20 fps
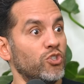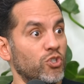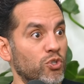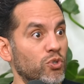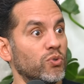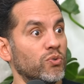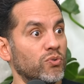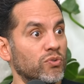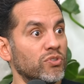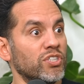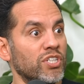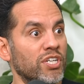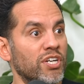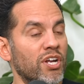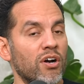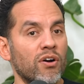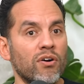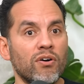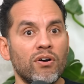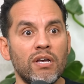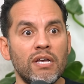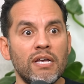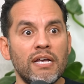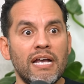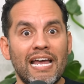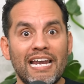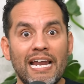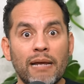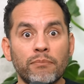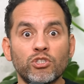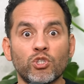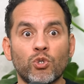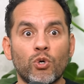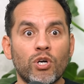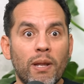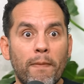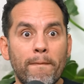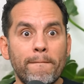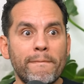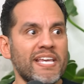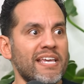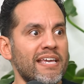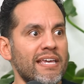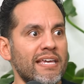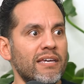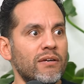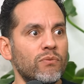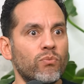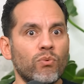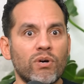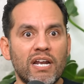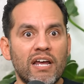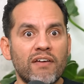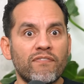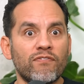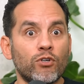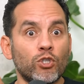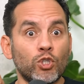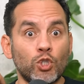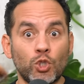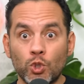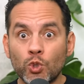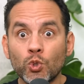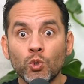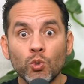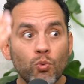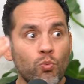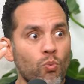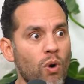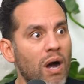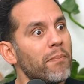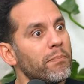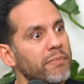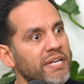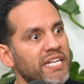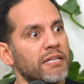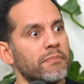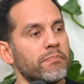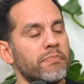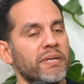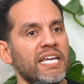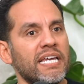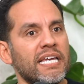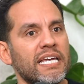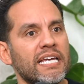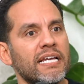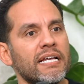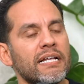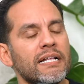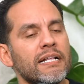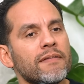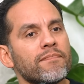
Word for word: do, you know, and I'm just gonna be whatever you want me to be.